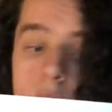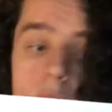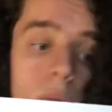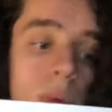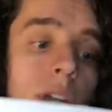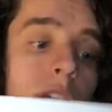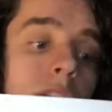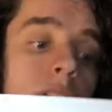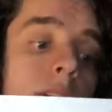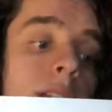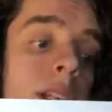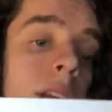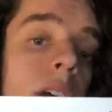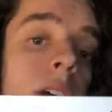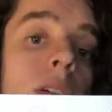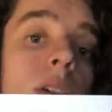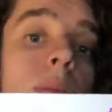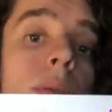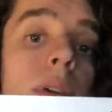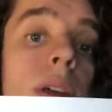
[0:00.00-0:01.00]
which is
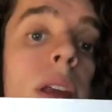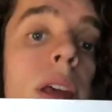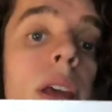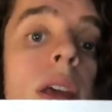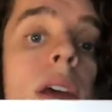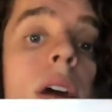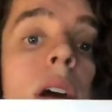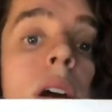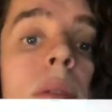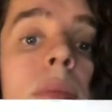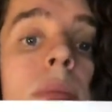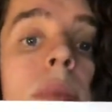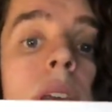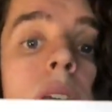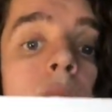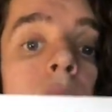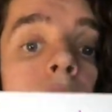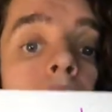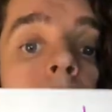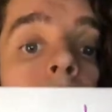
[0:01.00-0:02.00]
another pretty
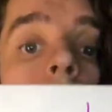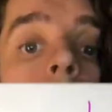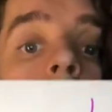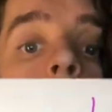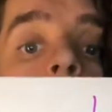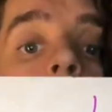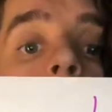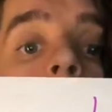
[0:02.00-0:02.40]
easy one.